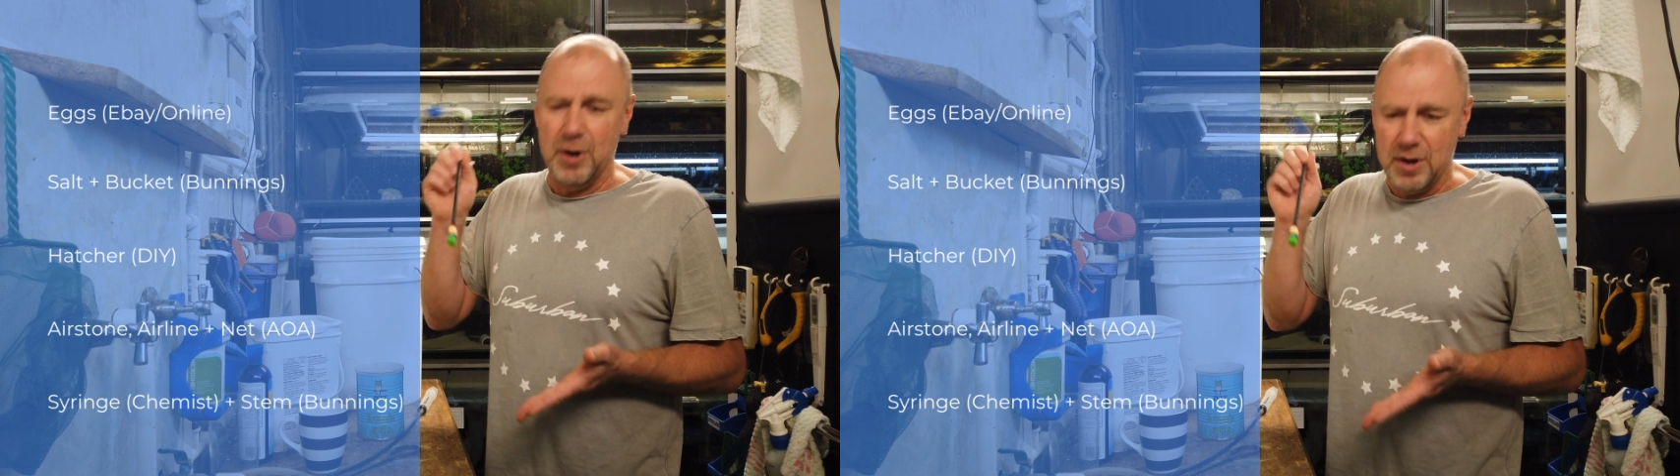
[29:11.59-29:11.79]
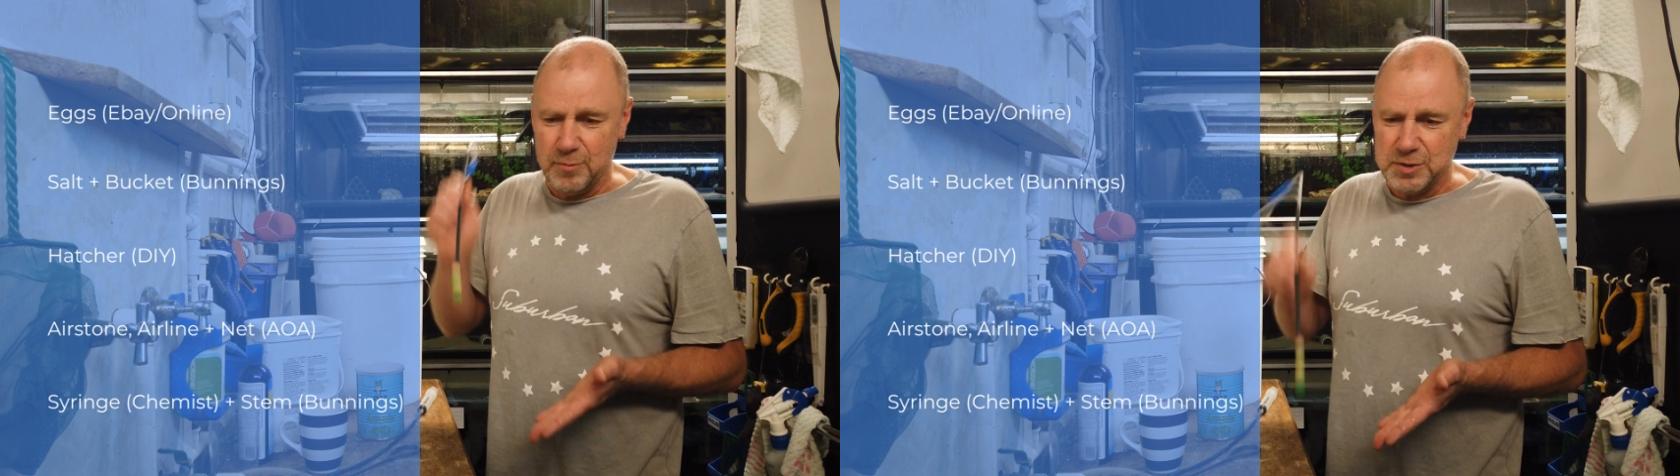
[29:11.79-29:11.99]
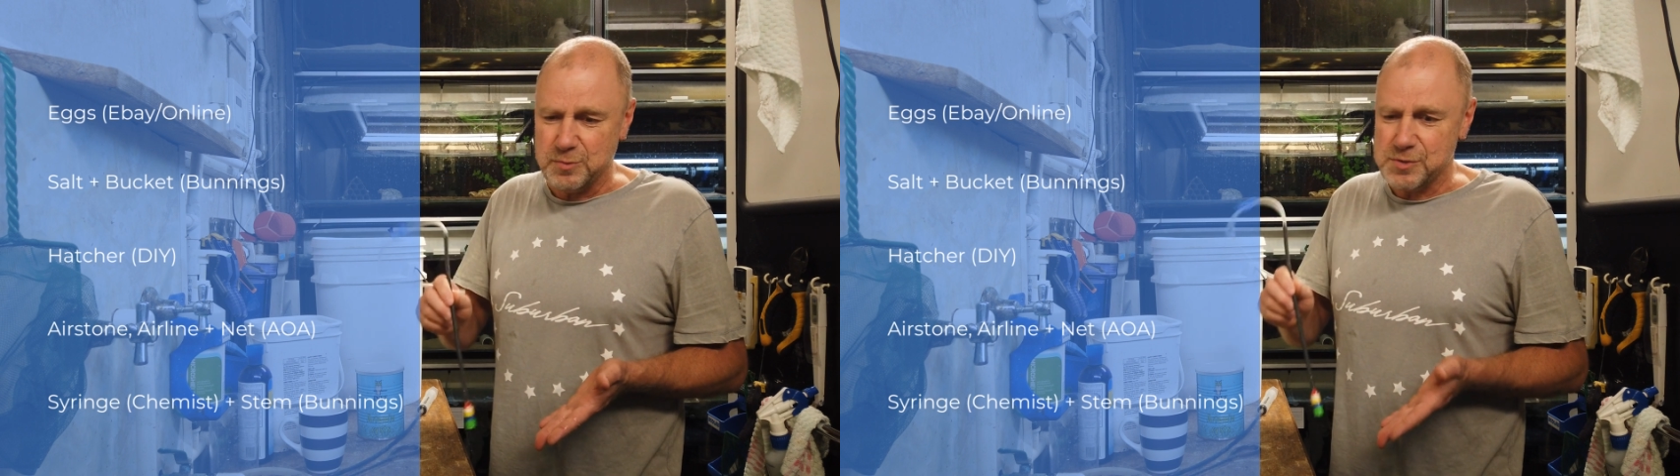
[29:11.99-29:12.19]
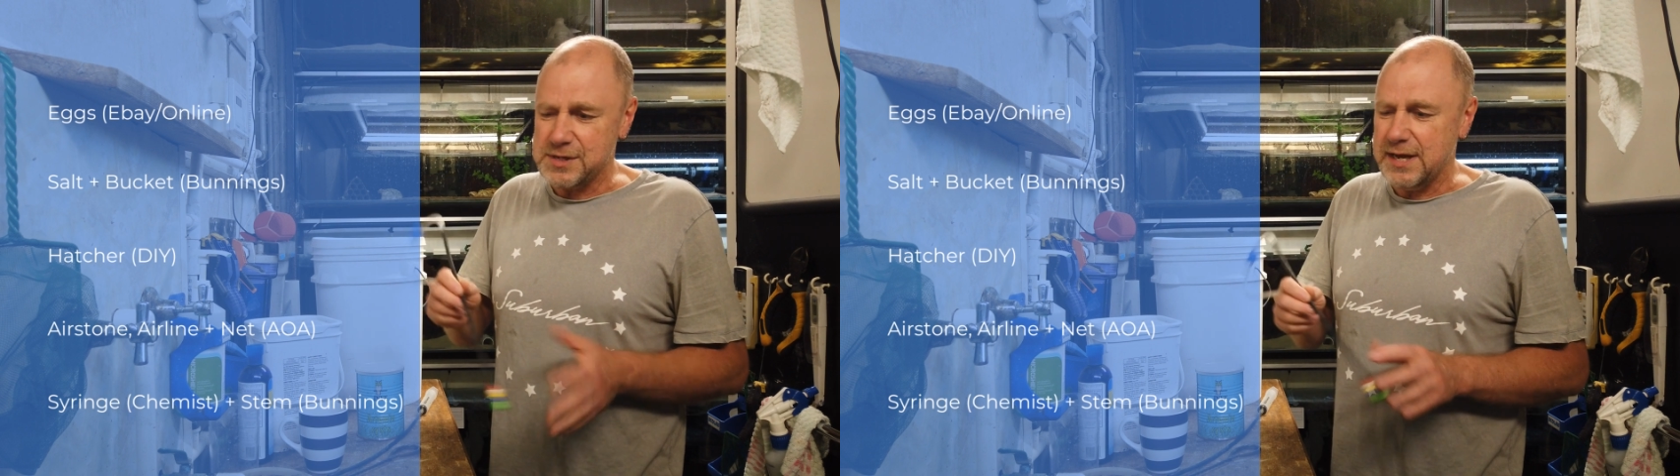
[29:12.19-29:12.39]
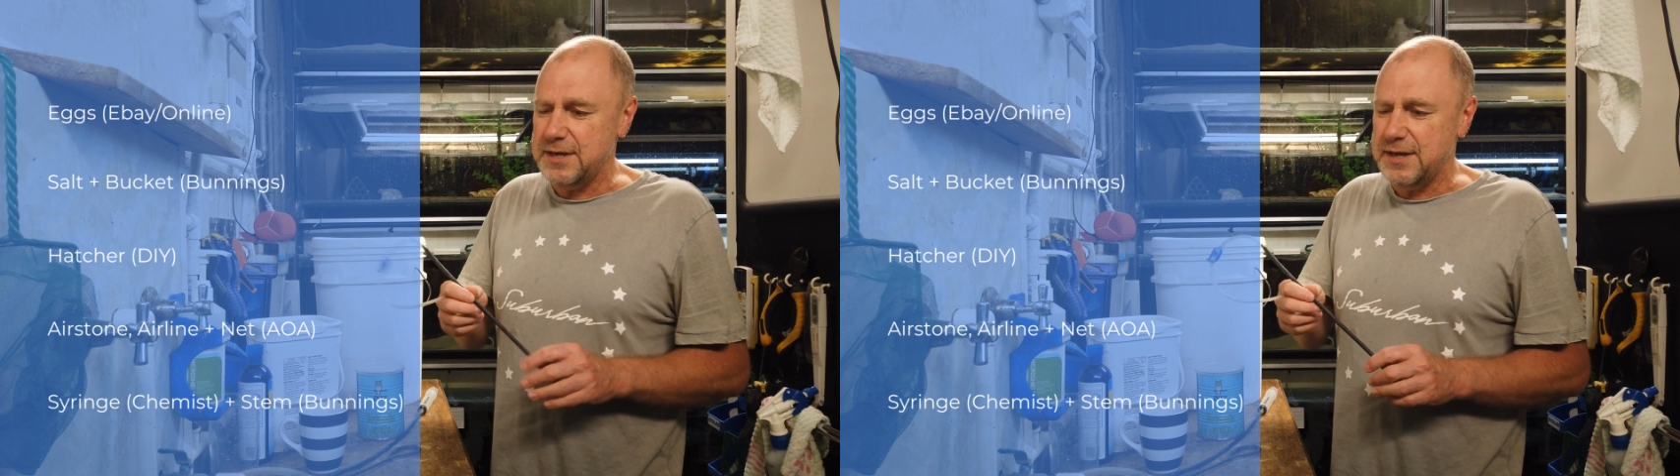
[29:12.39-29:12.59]
bottom, which will
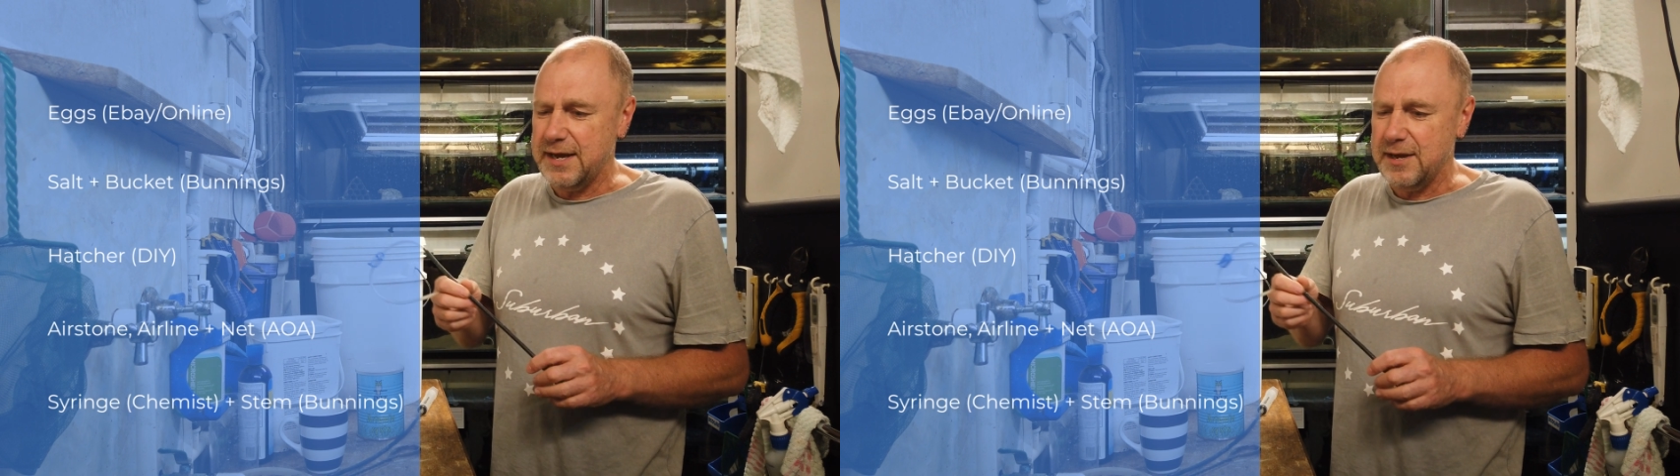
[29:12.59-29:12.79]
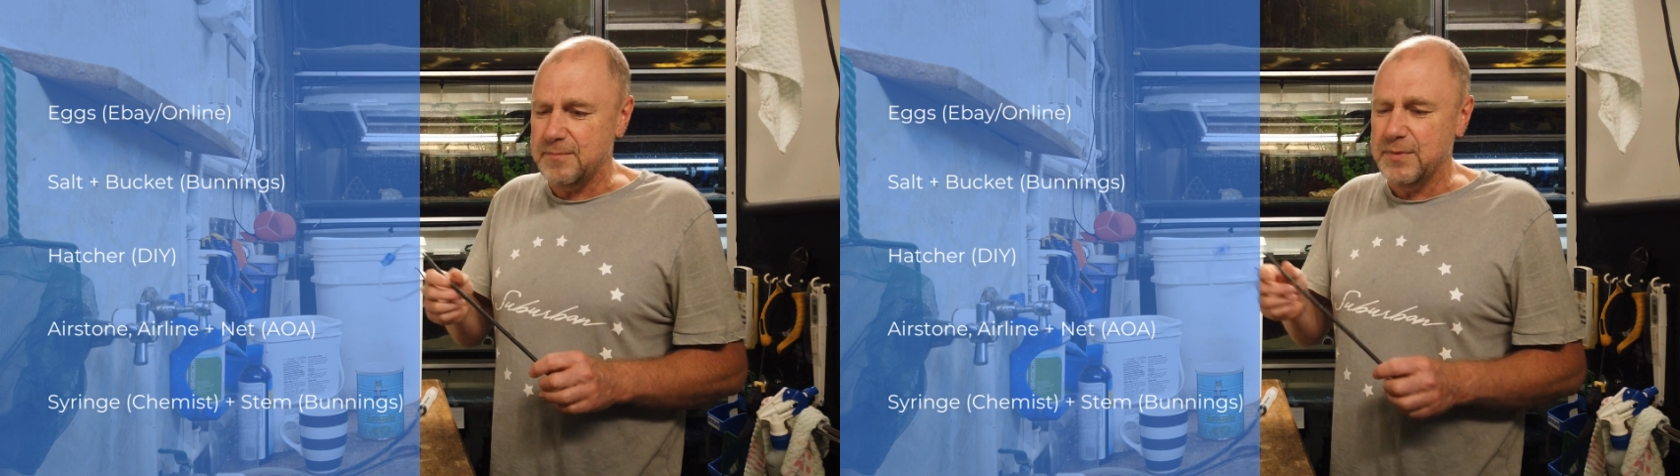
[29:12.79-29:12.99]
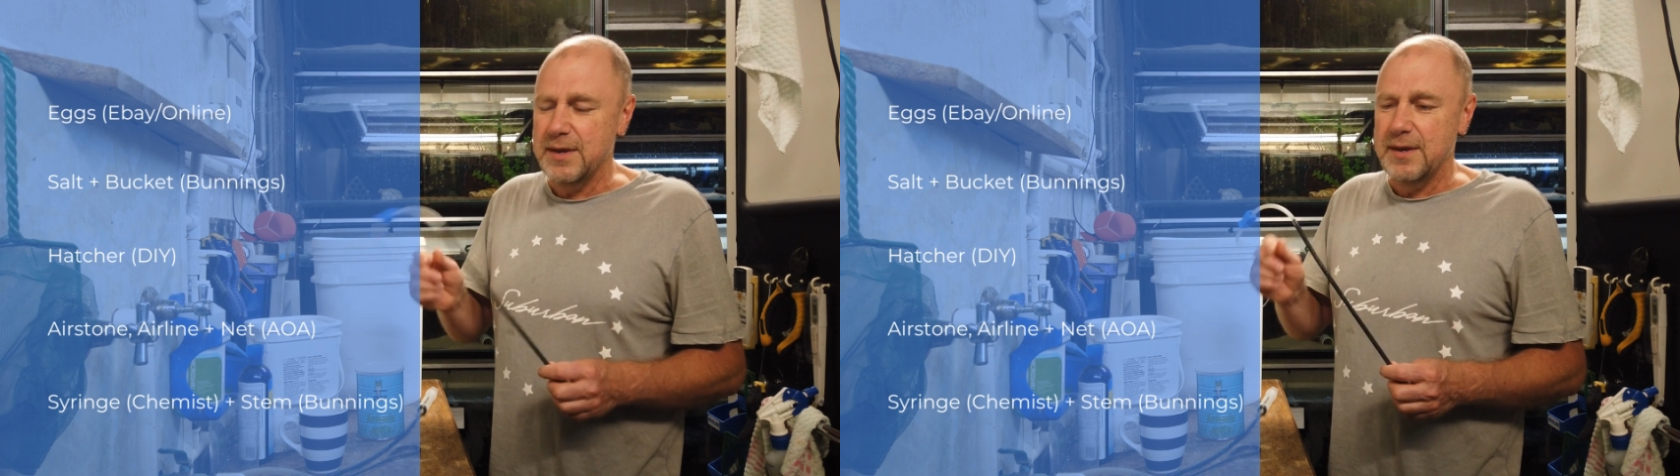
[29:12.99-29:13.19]
stay down.